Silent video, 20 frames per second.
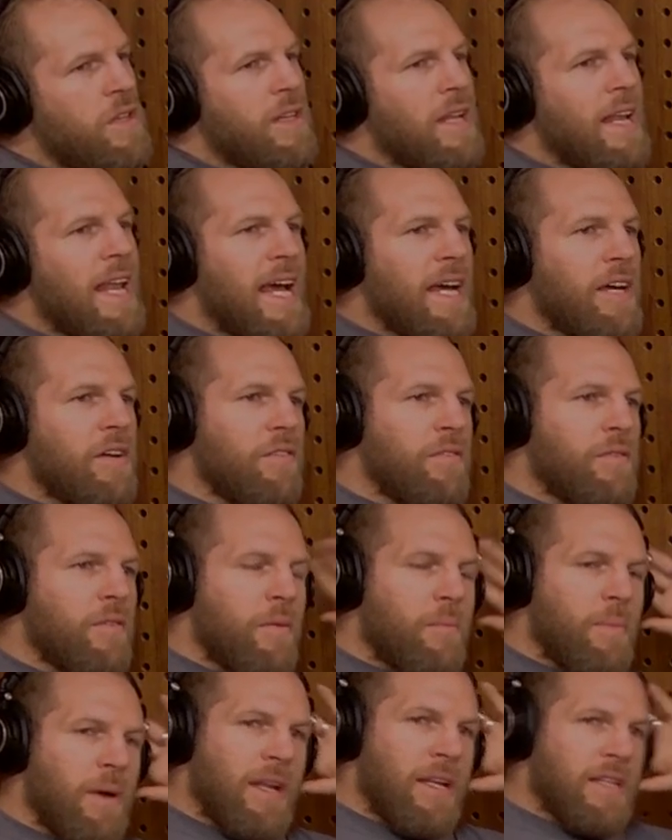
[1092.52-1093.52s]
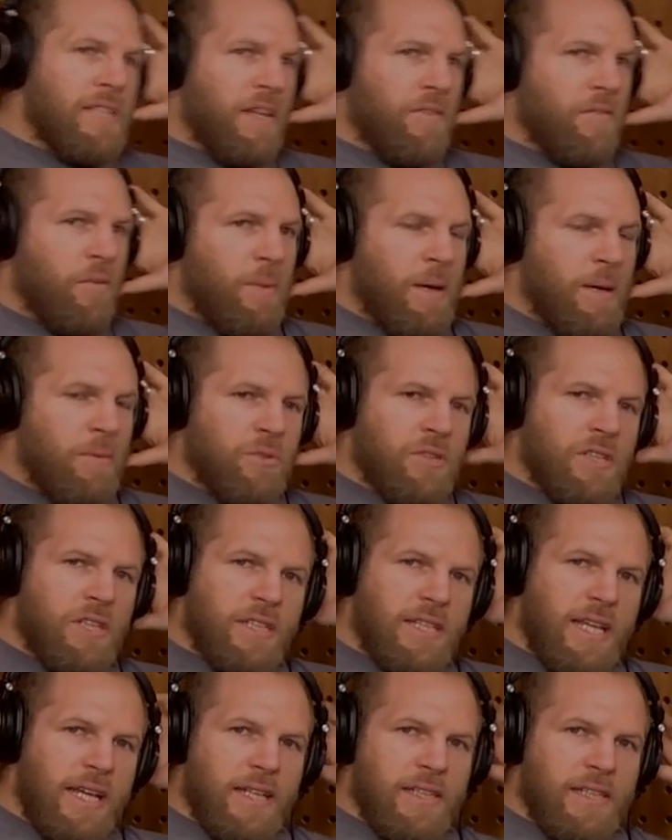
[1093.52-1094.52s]
Do you think the lack of ability for people to
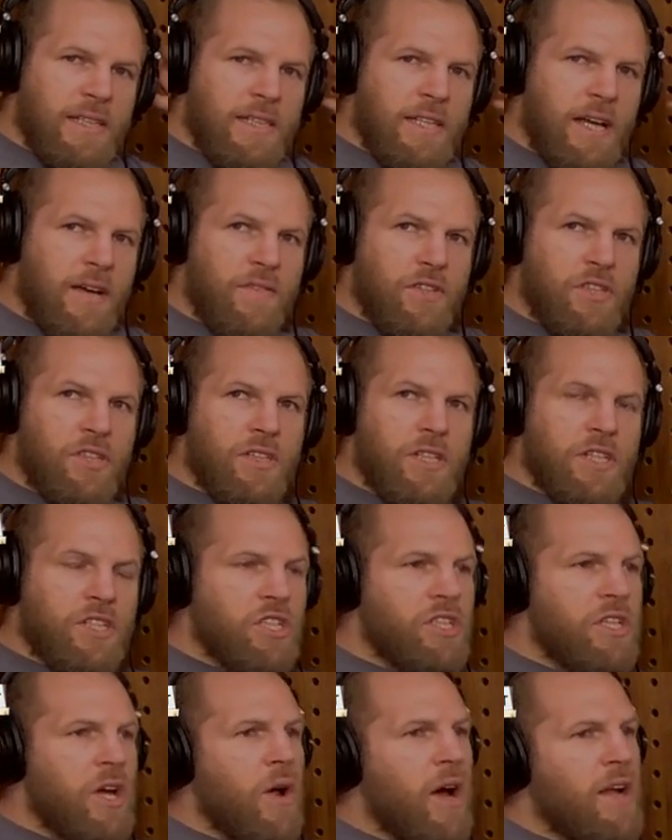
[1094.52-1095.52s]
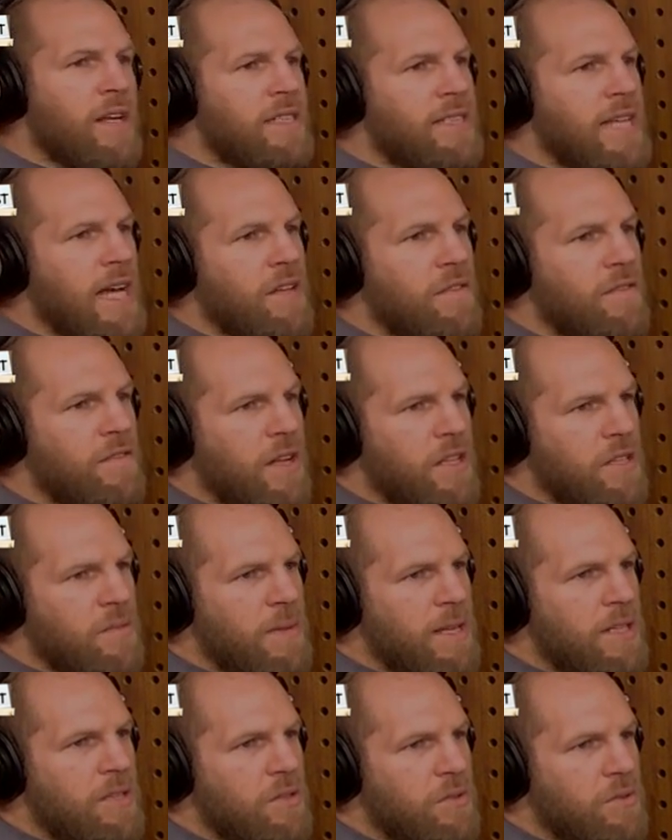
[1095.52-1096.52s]
stick to stuff is because they just don't understand the
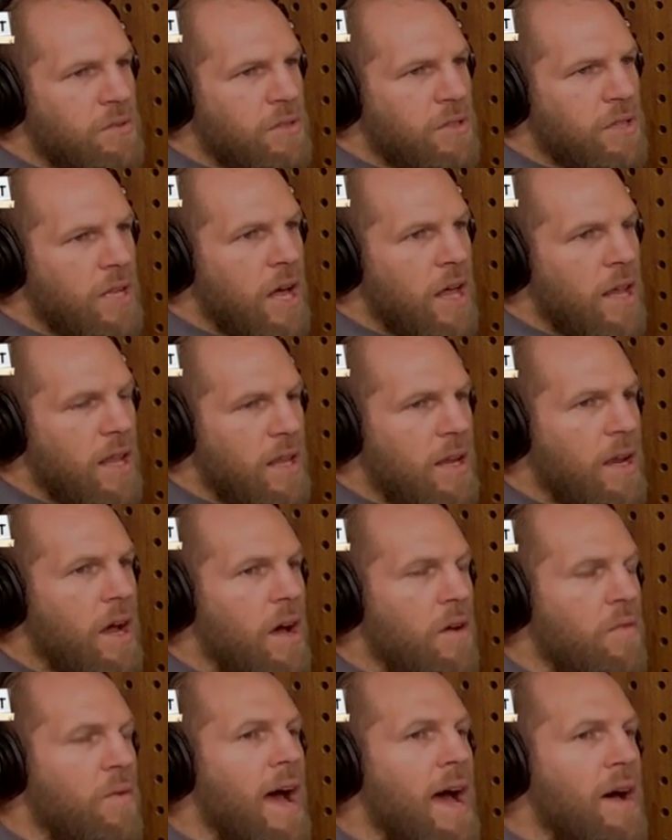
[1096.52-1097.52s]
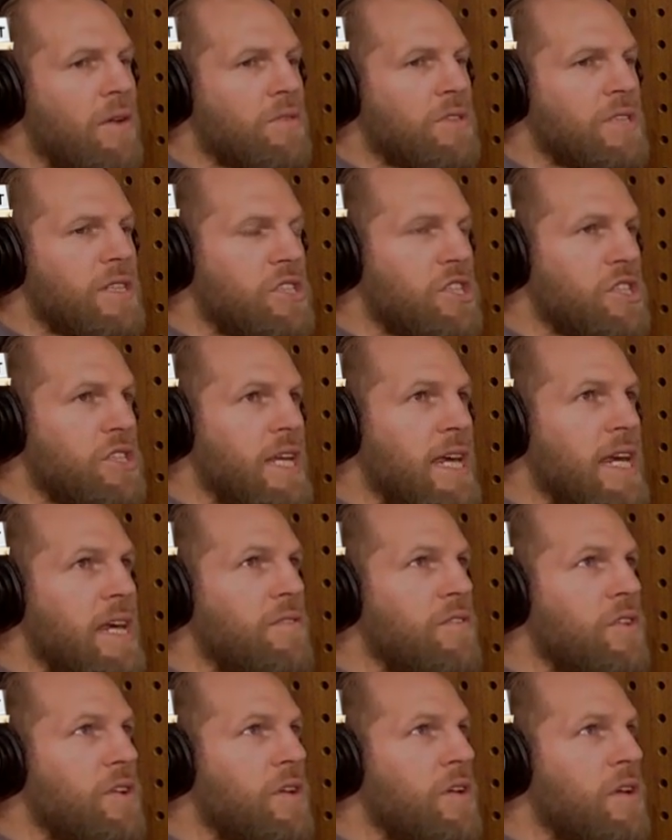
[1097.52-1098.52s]
fundamentals, like, around just
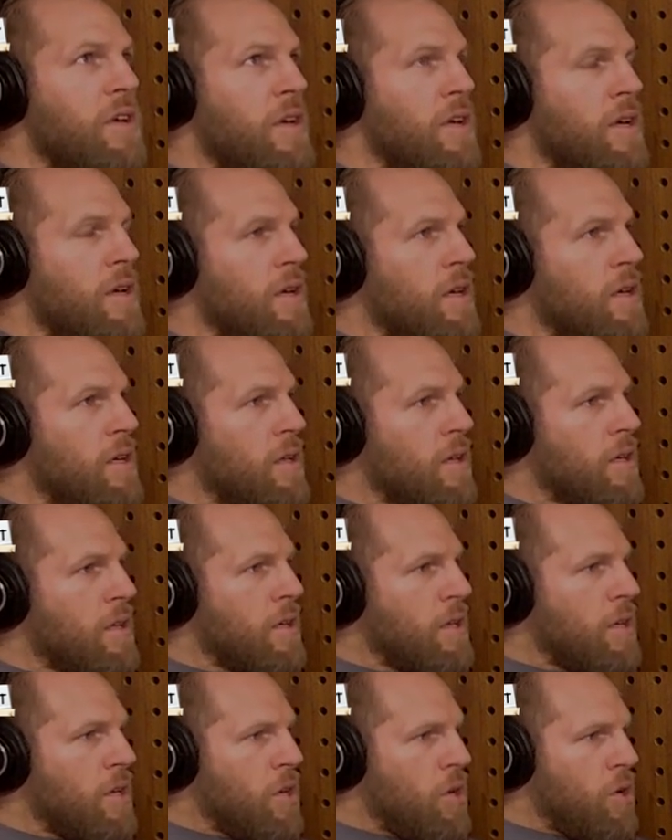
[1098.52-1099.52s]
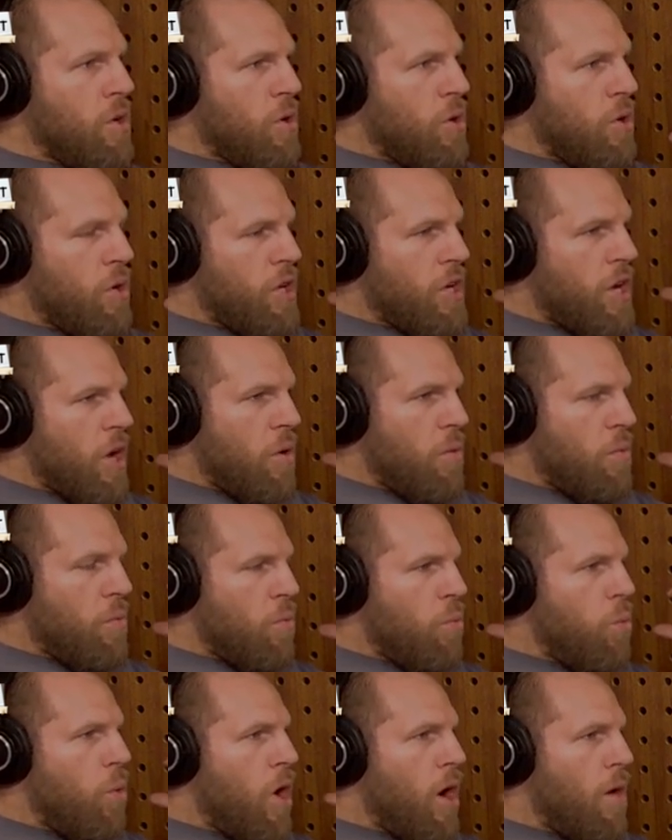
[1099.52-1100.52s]
even, you know,
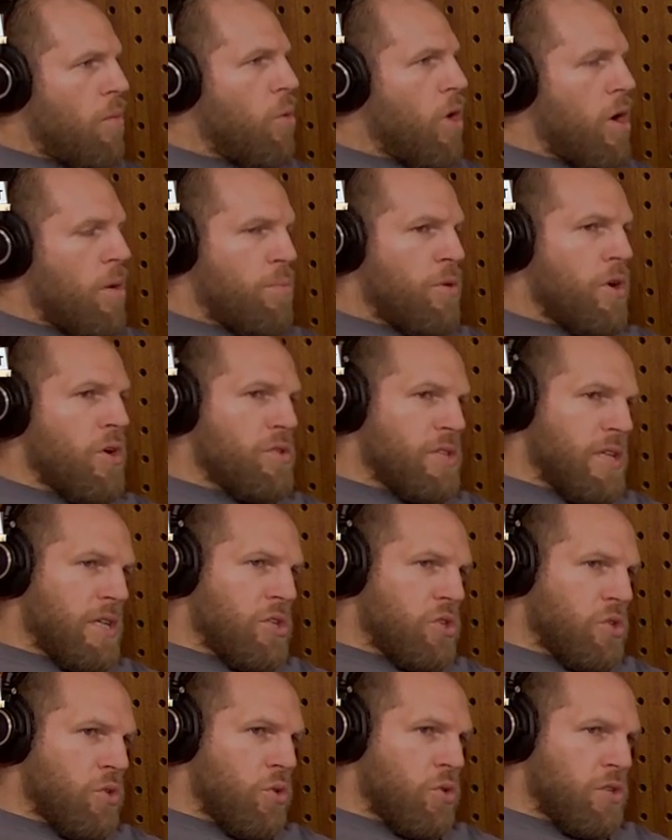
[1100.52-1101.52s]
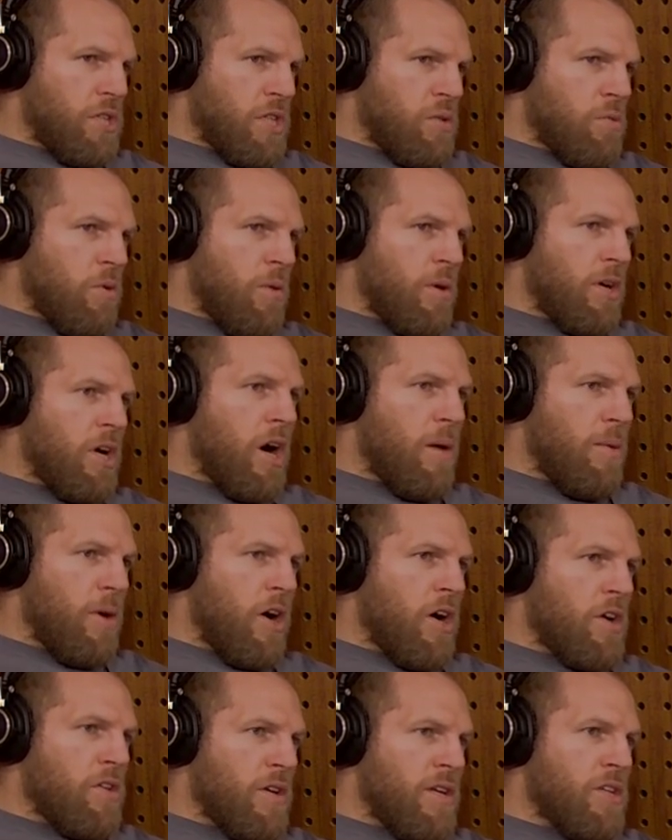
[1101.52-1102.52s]
what a protein source is, what a
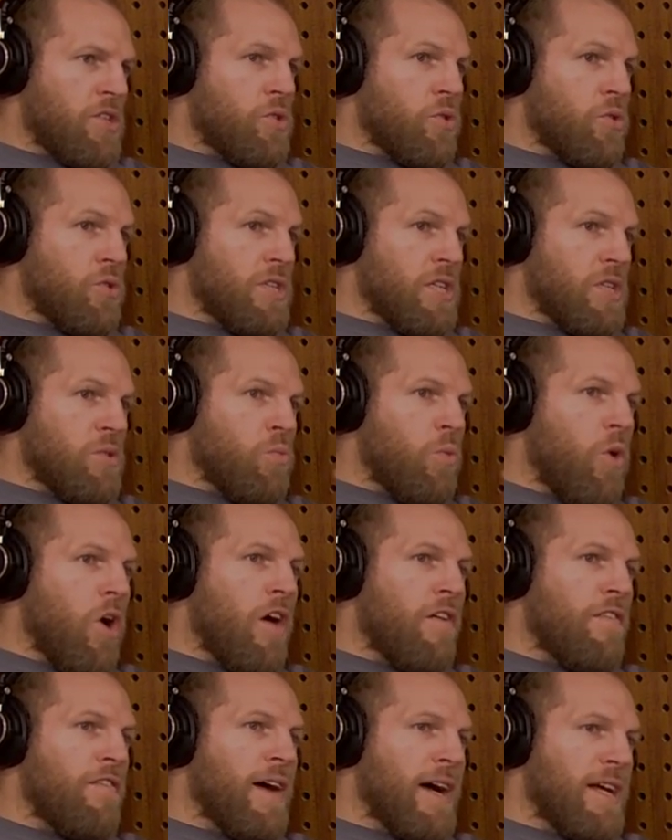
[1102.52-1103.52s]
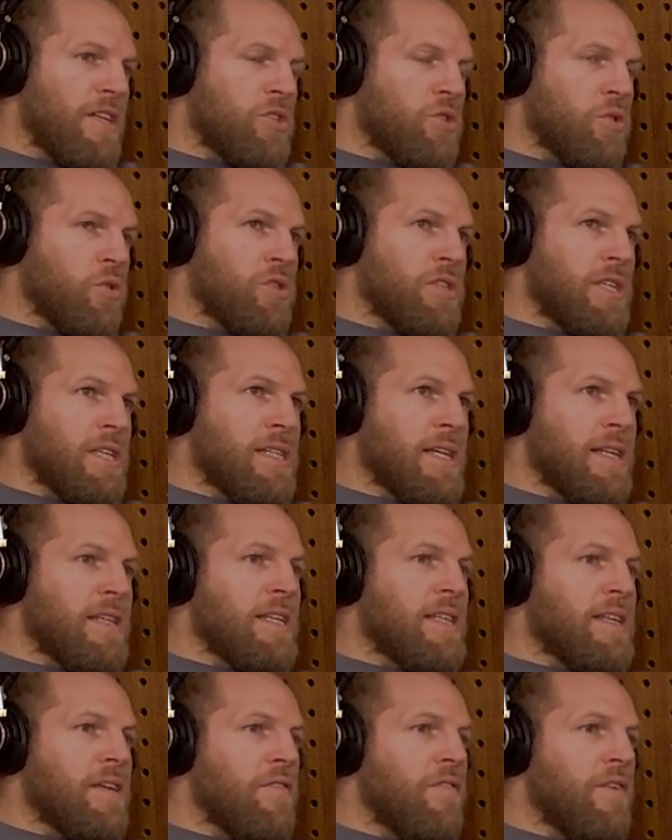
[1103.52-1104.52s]
carbohydrate source is, what a fat source is,
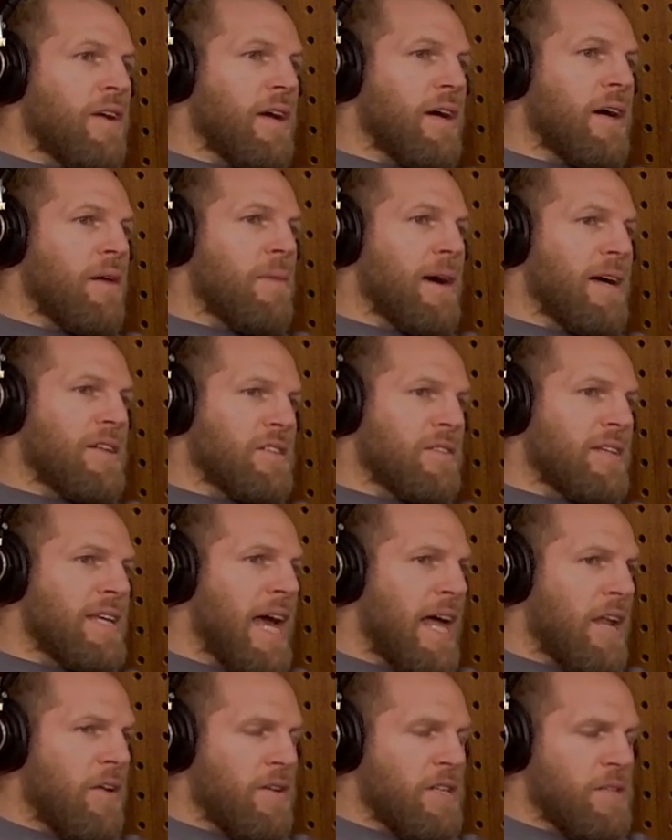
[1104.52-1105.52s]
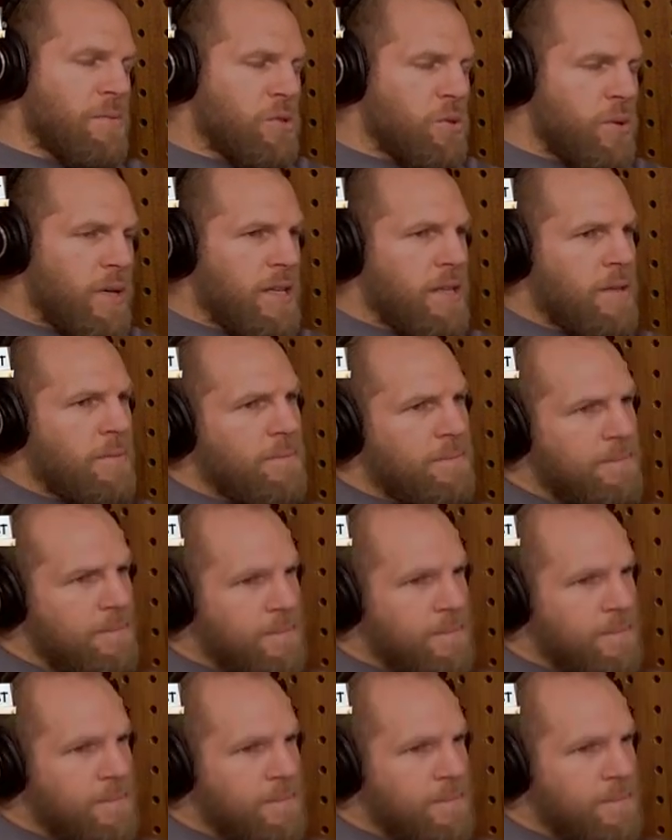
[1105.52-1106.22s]
and the differing amounts of calories between